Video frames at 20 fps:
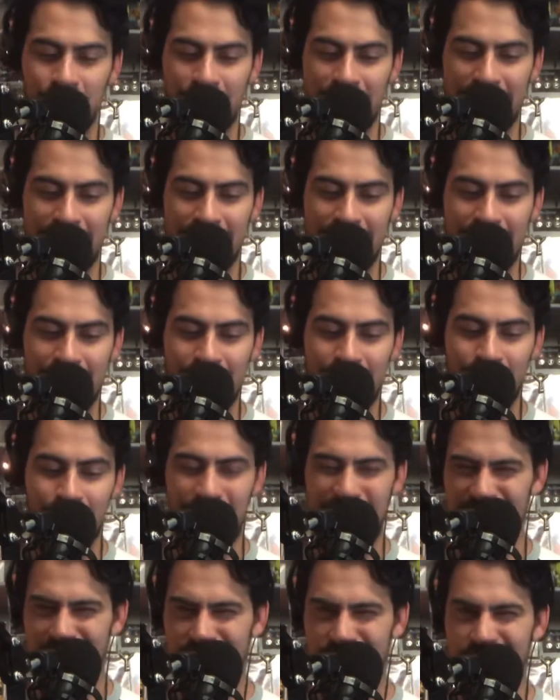with it. But
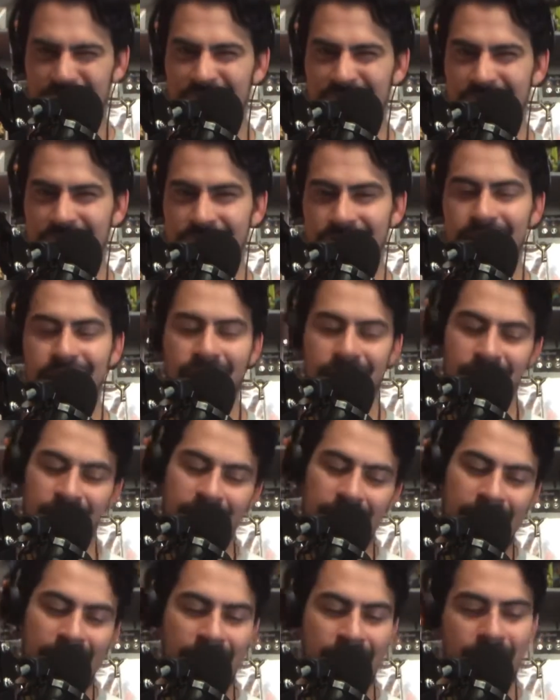I give it 8. Yeah,
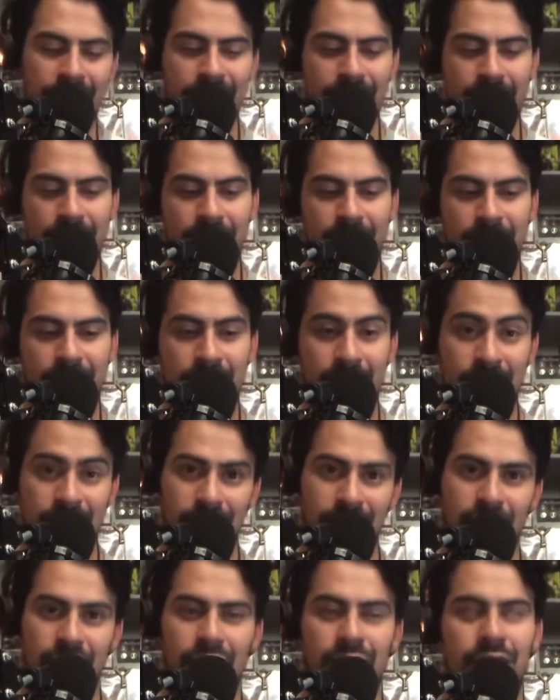8.
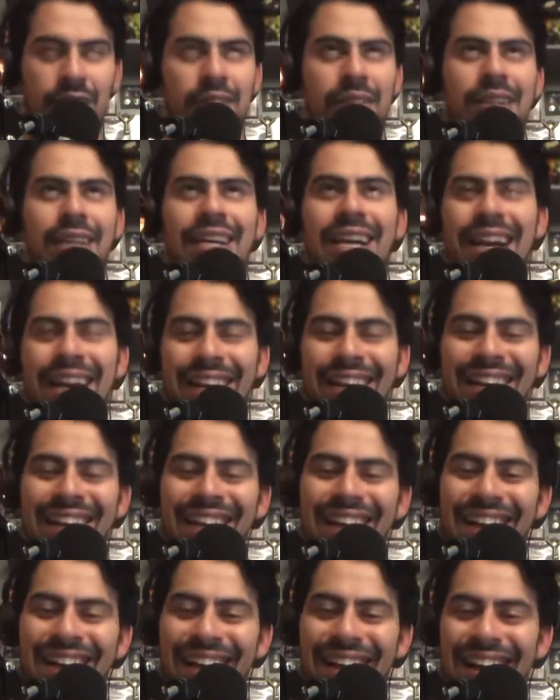Okay,
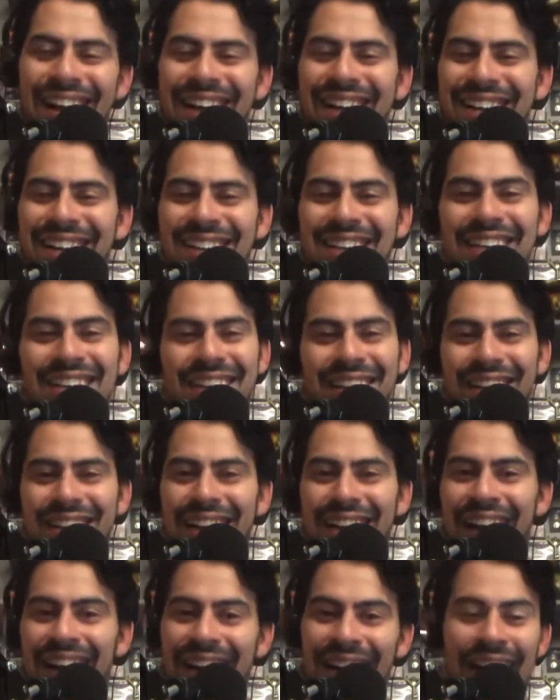yeah,
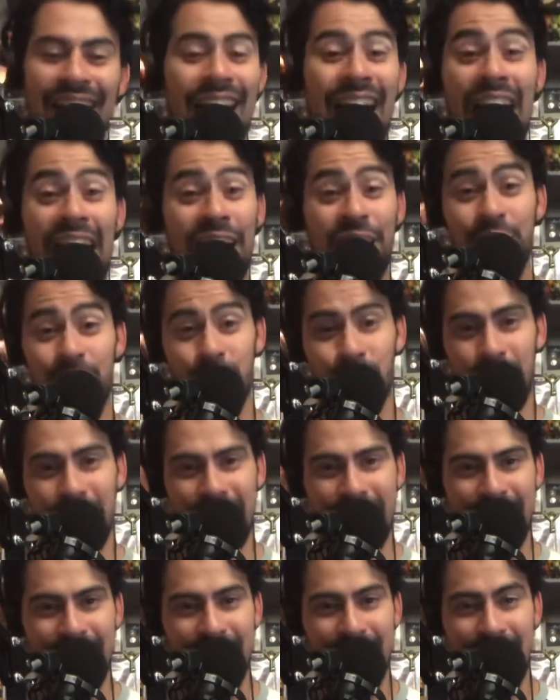I enjoyed it.
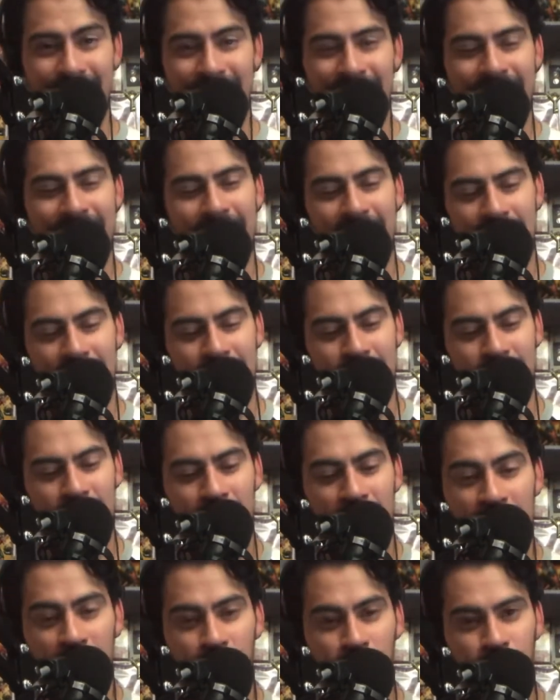I
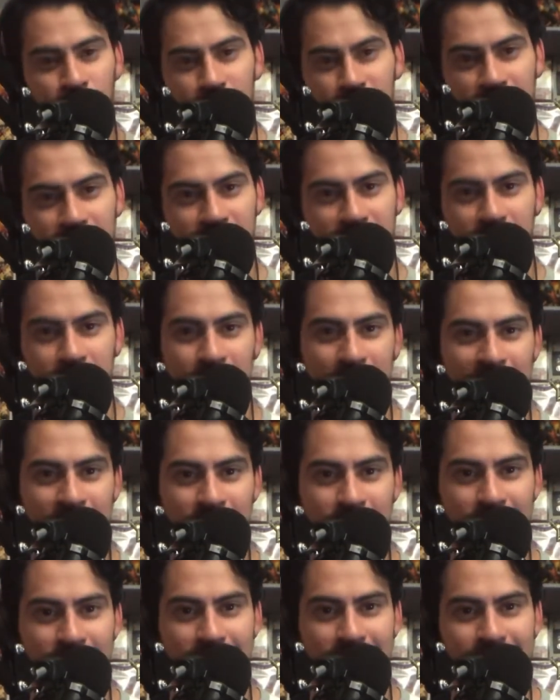I go for it for Michael
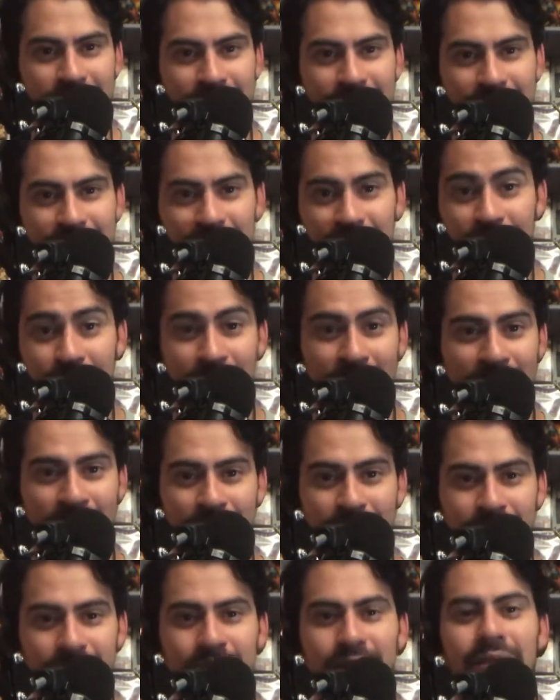Myers, and
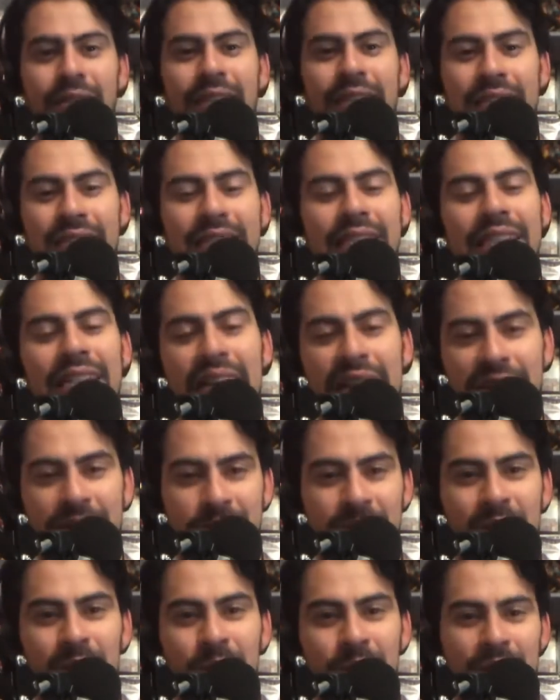Michael he gave
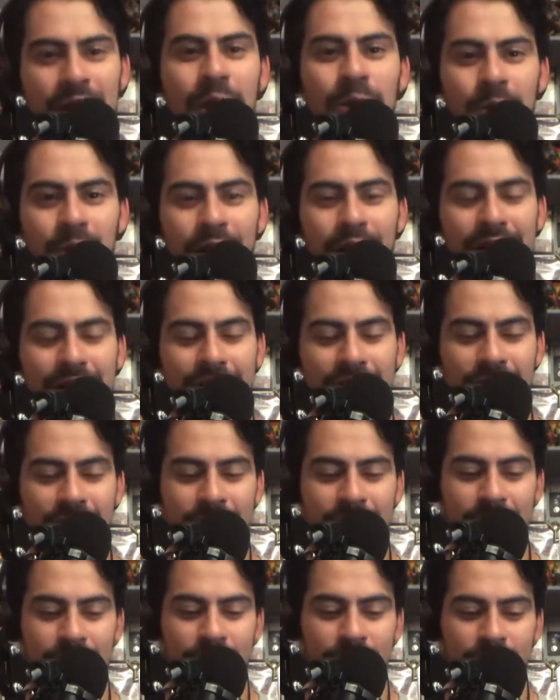me what I wanted
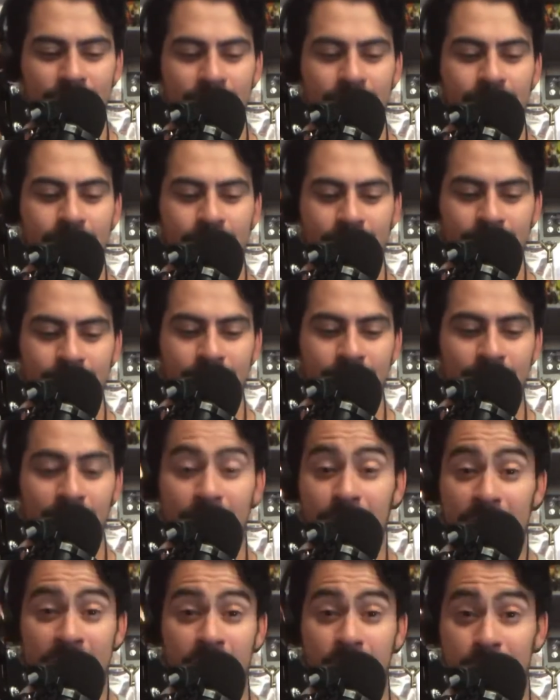from a
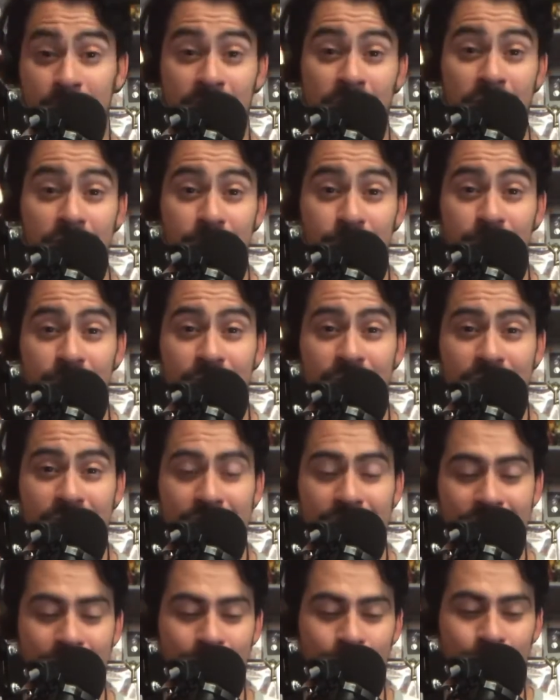Michael Myers movie.
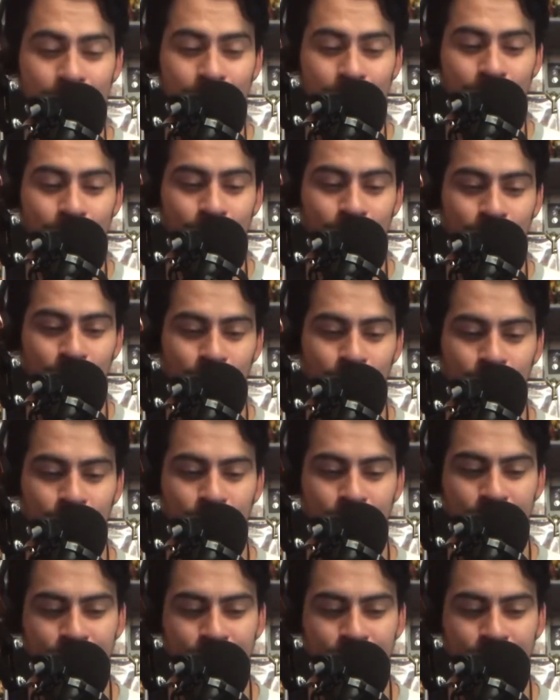So,